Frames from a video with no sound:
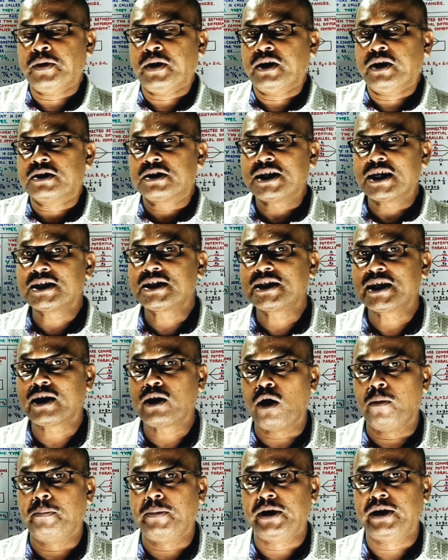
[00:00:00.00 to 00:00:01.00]
Such a
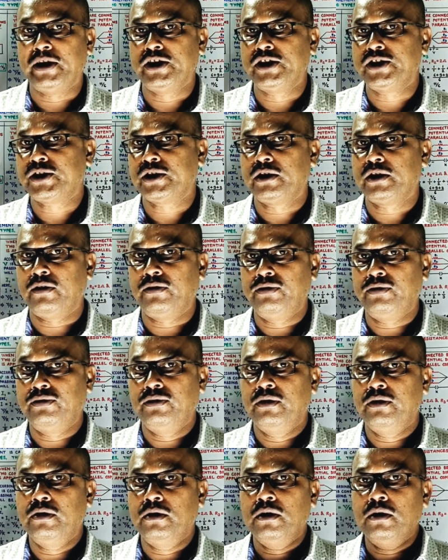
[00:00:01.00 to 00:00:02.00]
combination of
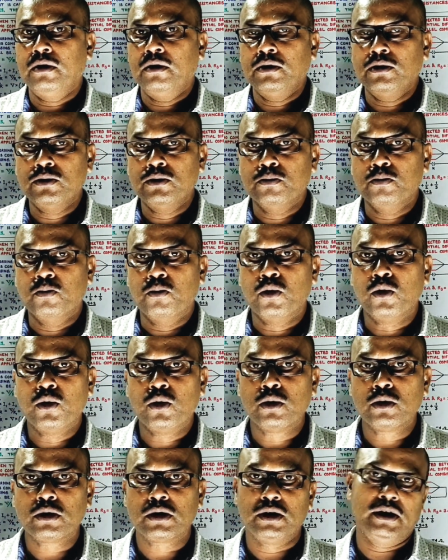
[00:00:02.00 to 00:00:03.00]

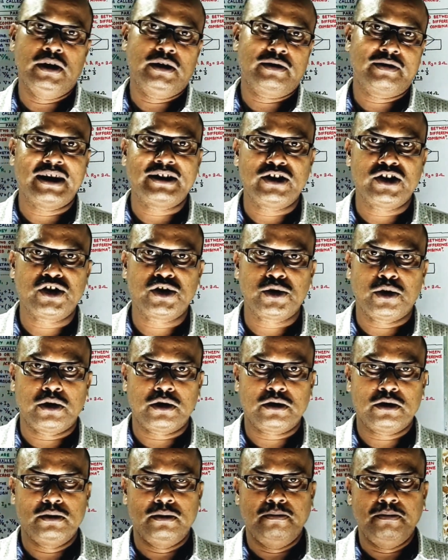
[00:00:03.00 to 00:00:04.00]
more
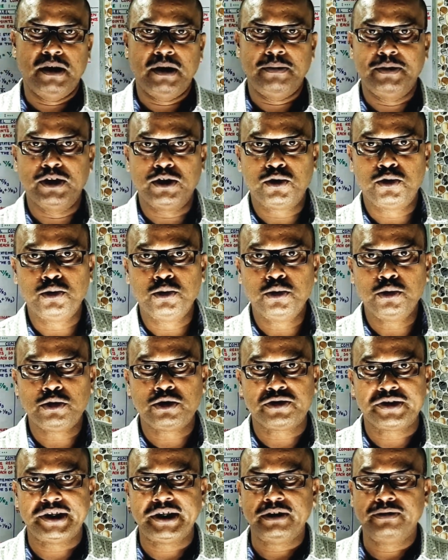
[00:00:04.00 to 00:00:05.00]
resistors, maybe 2,
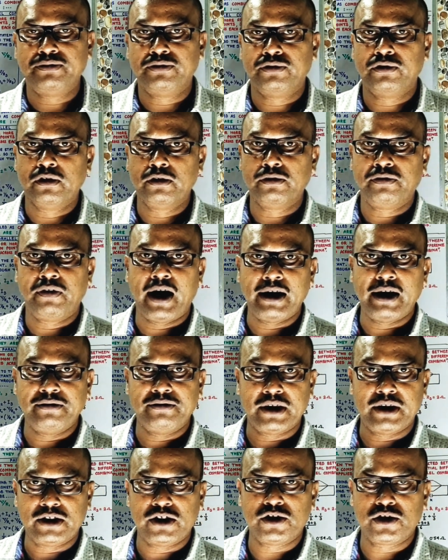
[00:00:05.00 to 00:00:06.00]
3, 4, 5
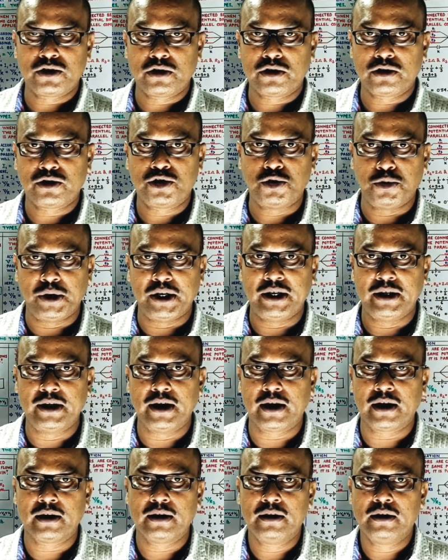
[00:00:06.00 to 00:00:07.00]
resistors together,
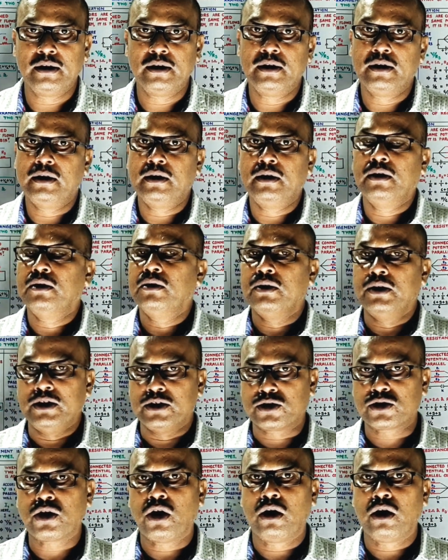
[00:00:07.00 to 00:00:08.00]
is
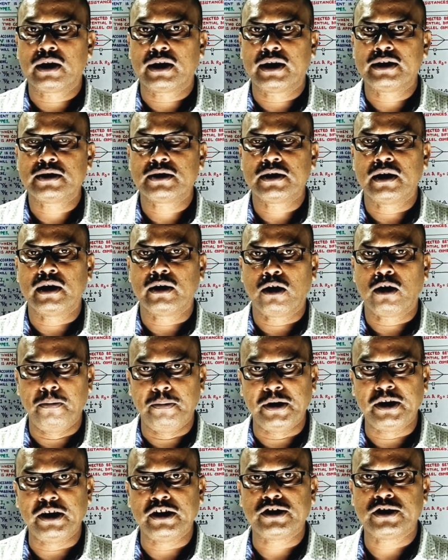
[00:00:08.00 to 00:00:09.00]
called as a
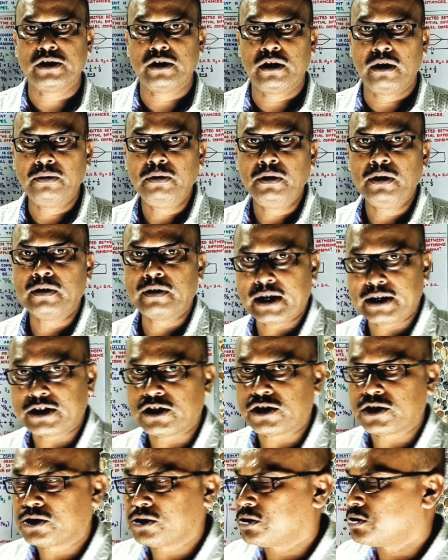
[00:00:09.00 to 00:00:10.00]
combination of
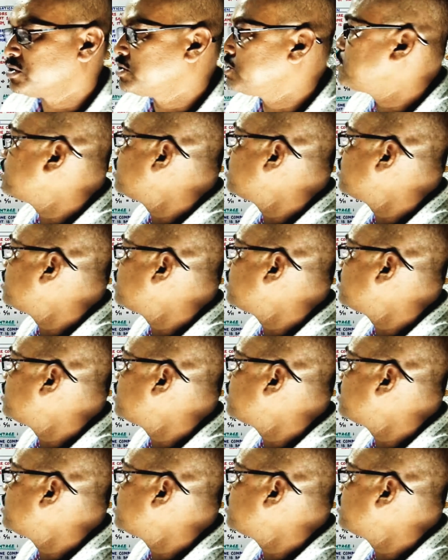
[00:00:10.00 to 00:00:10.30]
resistors.